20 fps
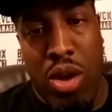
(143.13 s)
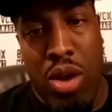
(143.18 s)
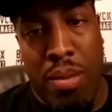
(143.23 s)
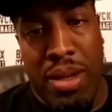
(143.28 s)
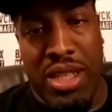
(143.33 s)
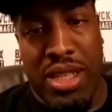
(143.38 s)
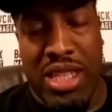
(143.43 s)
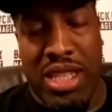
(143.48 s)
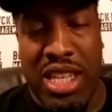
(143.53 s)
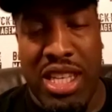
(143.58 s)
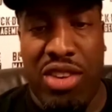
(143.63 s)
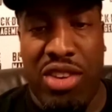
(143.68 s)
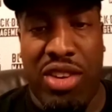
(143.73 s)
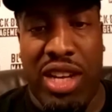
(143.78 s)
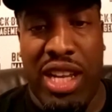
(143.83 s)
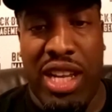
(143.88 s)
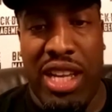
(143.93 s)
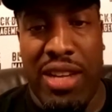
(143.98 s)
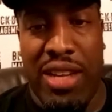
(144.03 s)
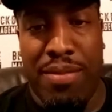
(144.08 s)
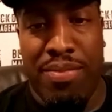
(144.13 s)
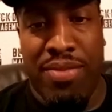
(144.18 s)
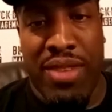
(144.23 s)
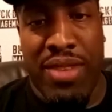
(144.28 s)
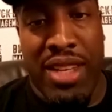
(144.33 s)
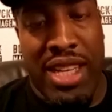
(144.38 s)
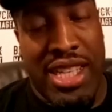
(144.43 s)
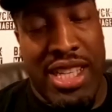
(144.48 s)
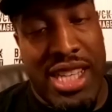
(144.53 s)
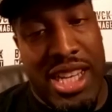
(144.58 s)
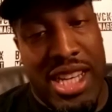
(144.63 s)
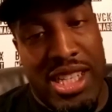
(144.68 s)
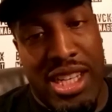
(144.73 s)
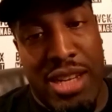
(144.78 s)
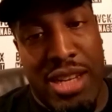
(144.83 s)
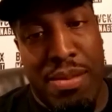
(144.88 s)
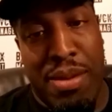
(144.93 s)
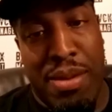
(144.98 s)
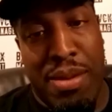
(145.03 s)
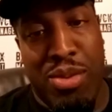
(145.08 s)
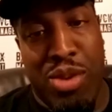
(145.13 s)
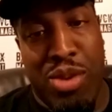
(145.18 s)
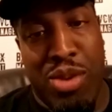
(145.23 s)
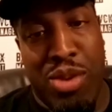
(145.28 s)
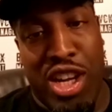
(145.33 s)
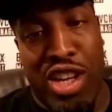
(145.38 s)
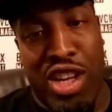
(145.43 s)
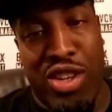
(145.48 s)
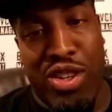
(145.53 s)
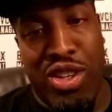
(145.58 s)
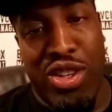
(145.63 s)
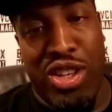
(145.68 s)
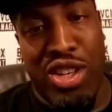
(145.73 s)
But secretly, he's actually been working on